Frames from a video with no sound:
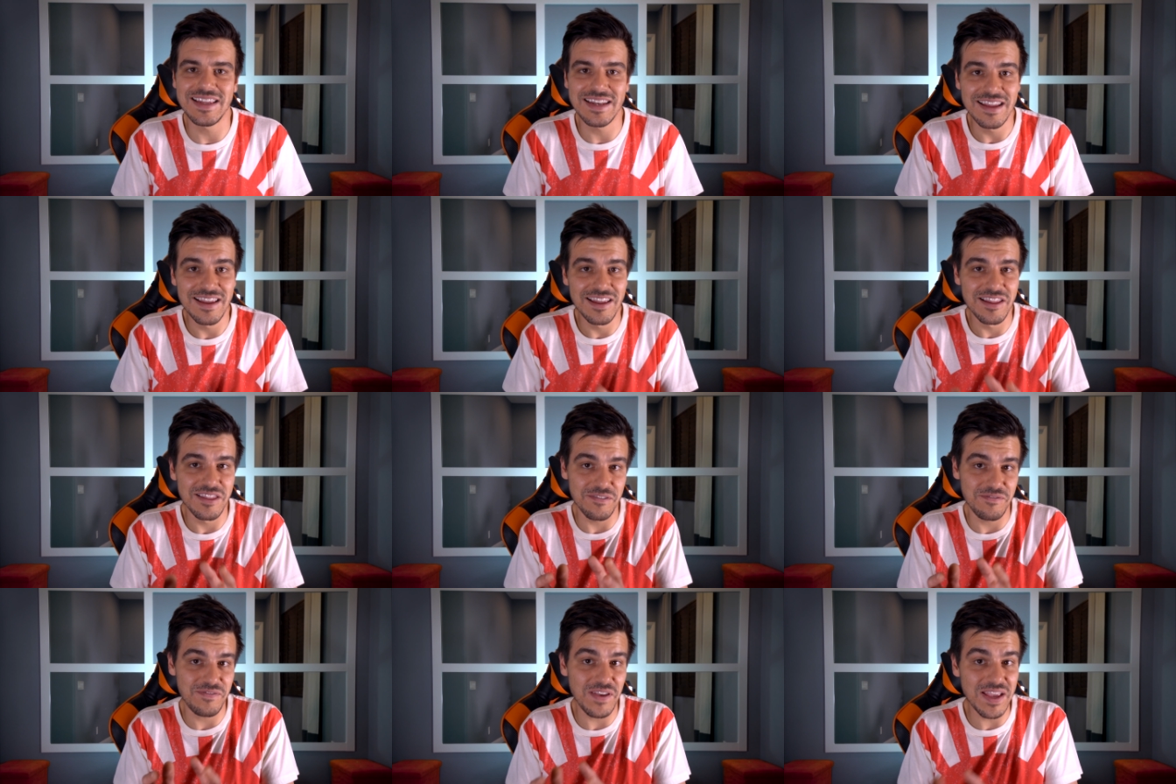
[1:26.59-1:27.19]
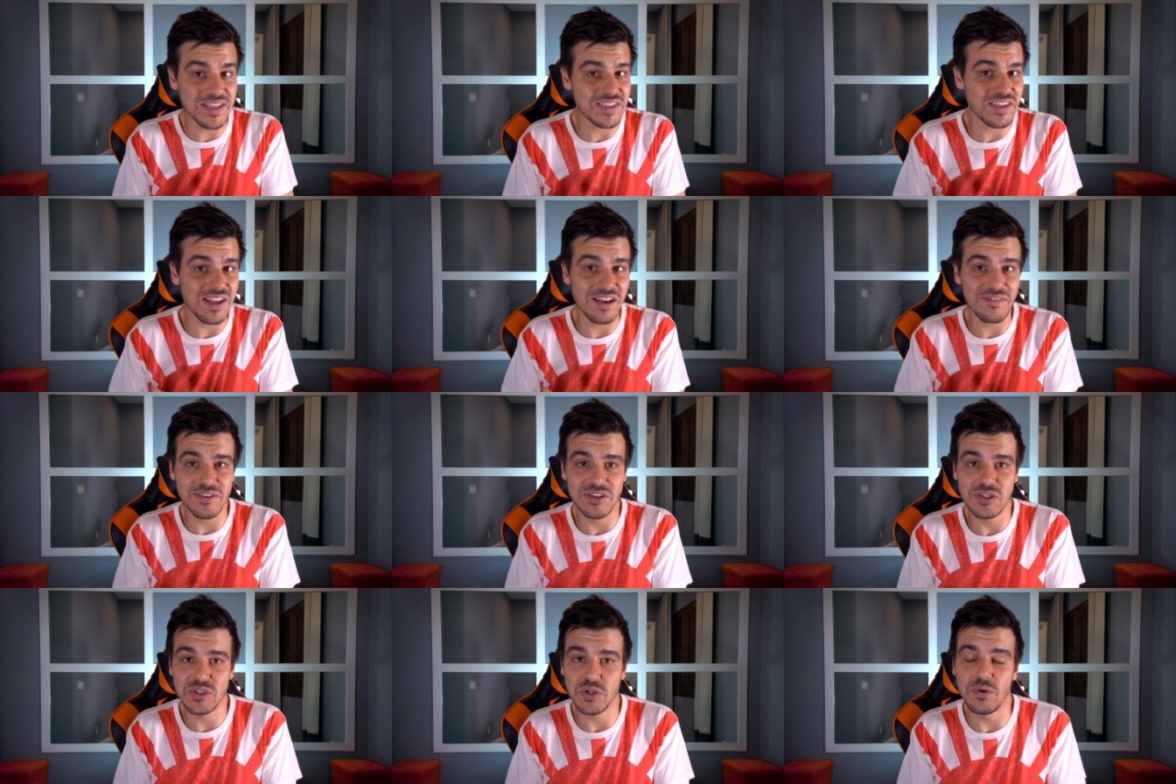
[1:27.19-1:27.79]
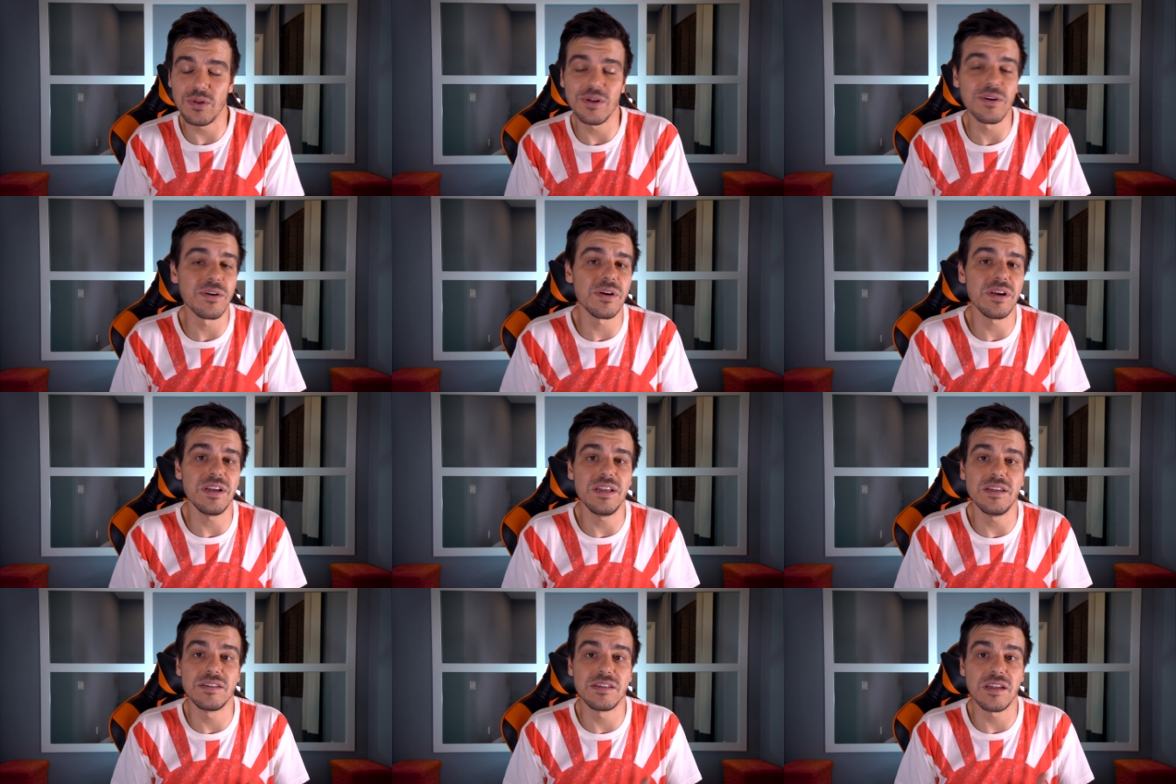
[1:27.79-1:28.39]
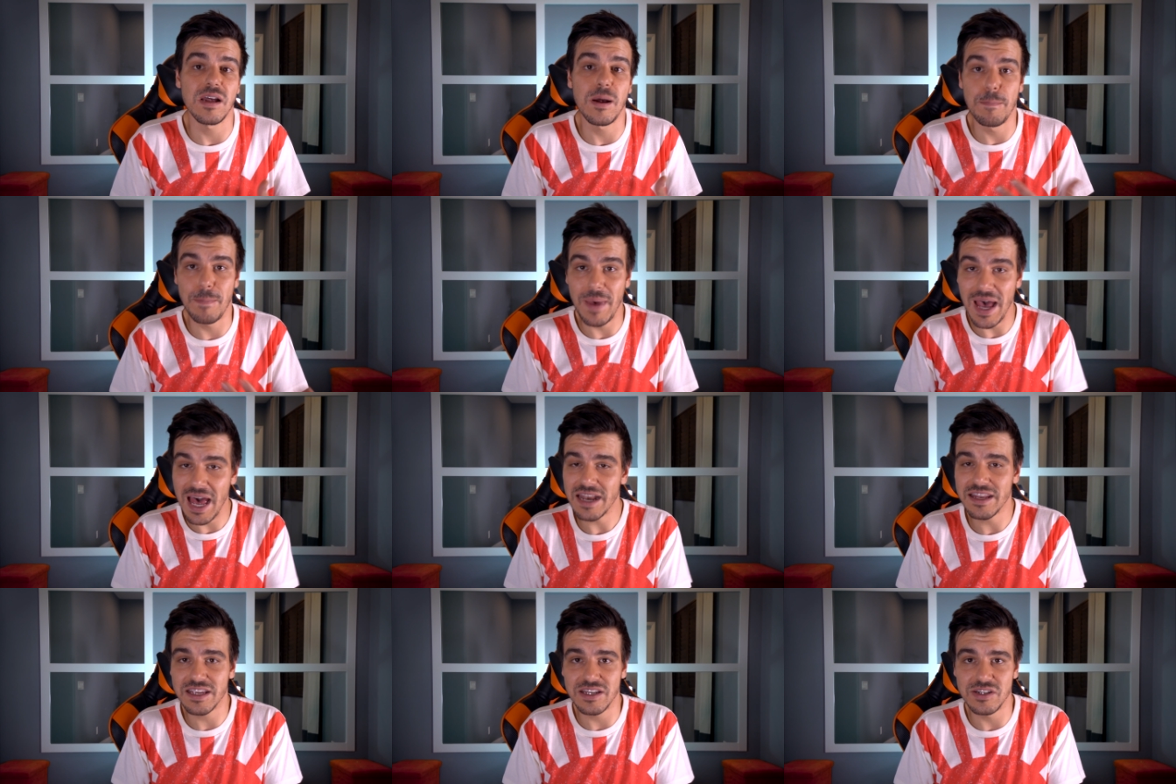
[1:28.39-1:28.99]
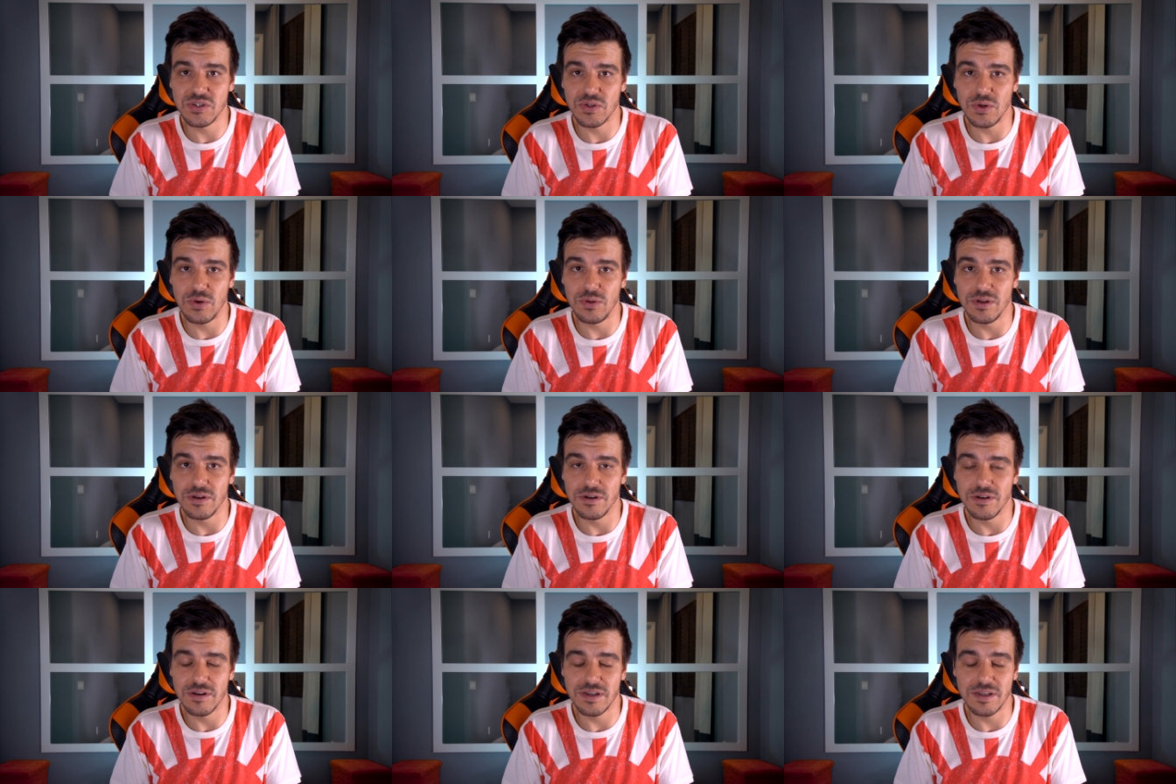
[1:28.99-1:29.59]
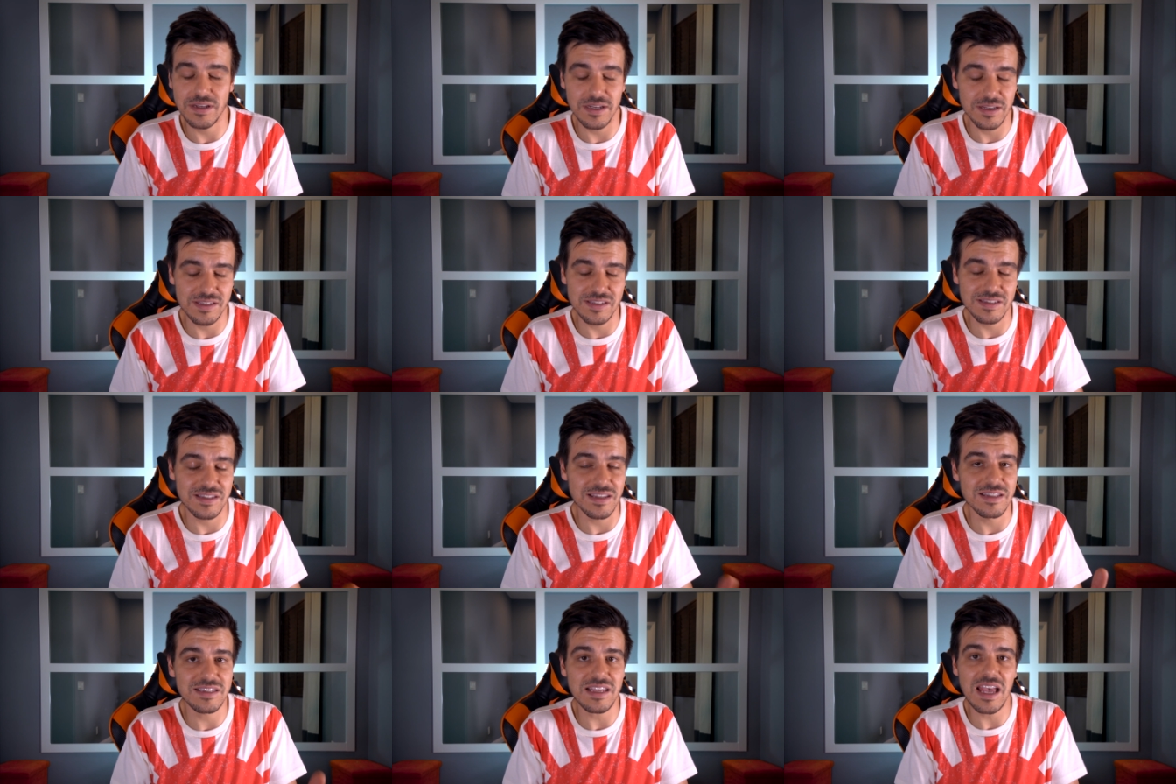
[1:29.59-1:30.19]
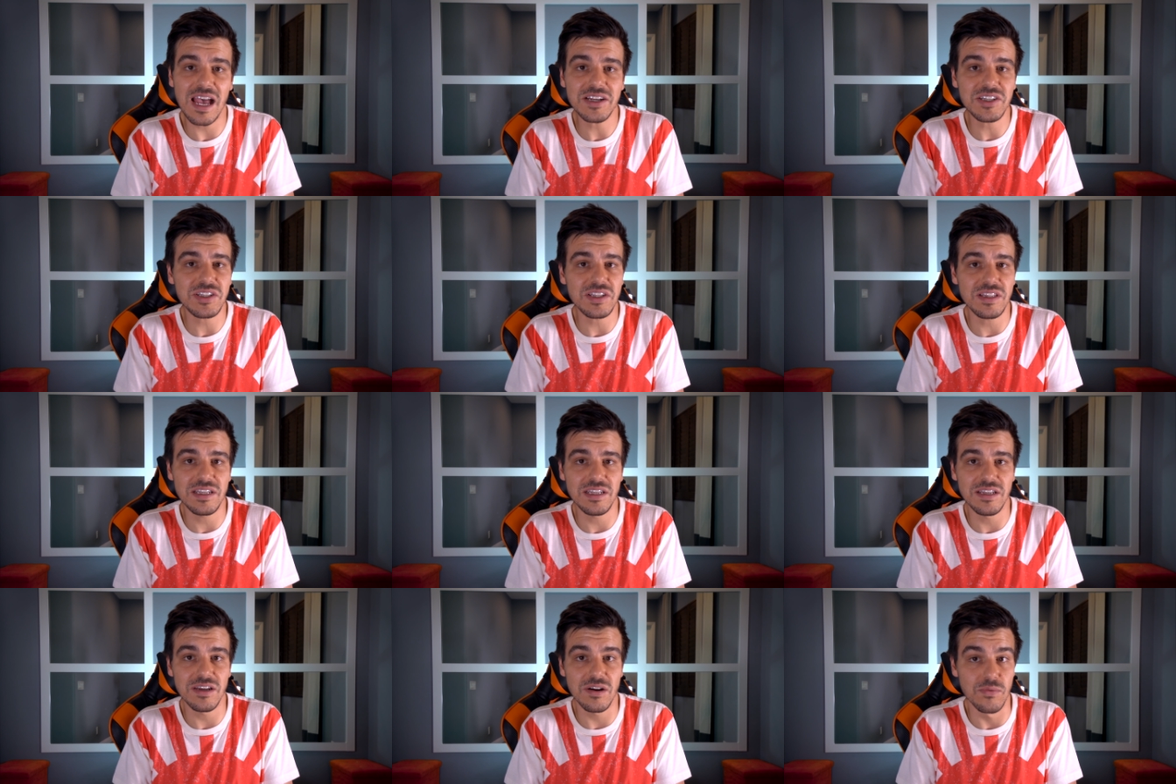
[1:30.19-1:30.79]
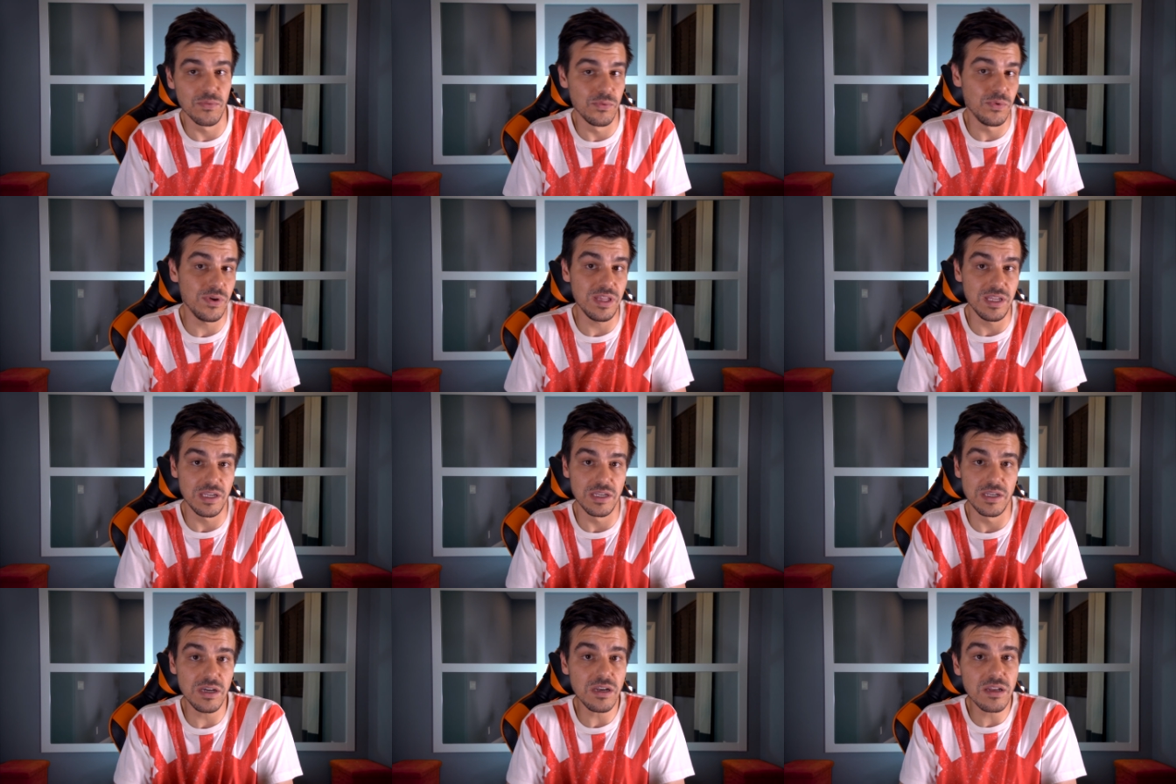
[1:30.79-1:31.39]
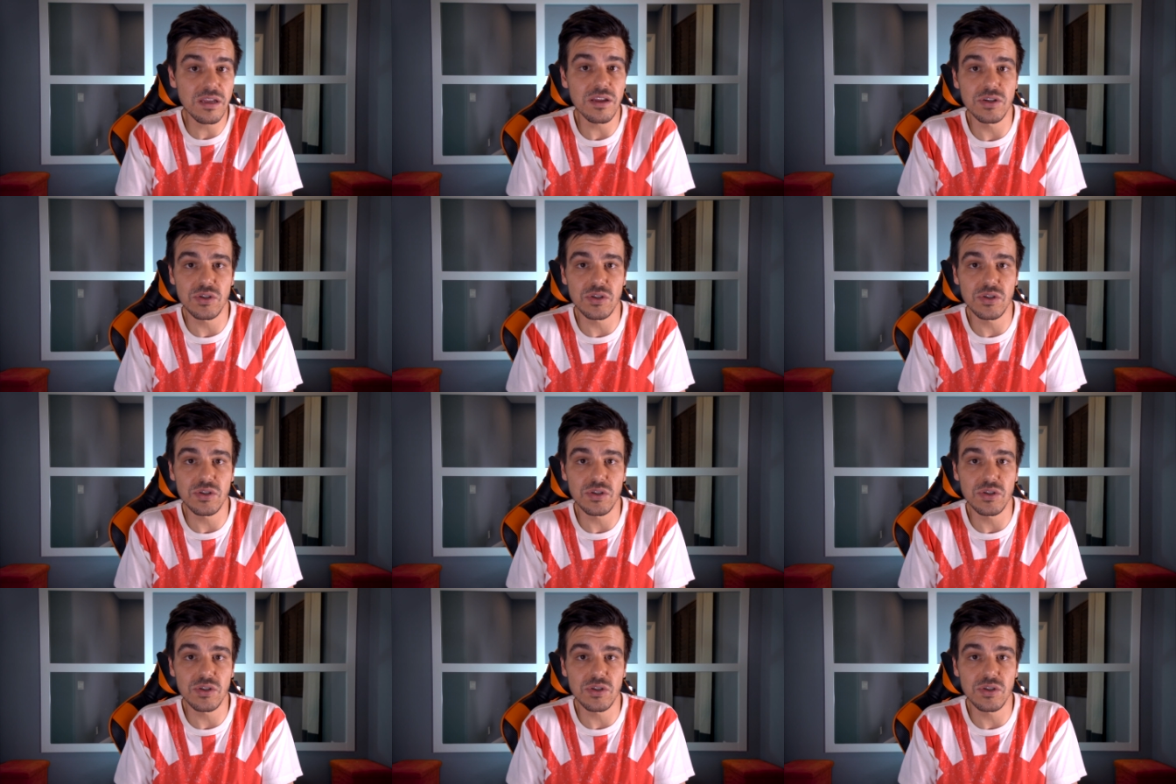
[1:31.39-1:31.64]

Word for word: that the Faceoff controller is a bad controller, because it's actually a really good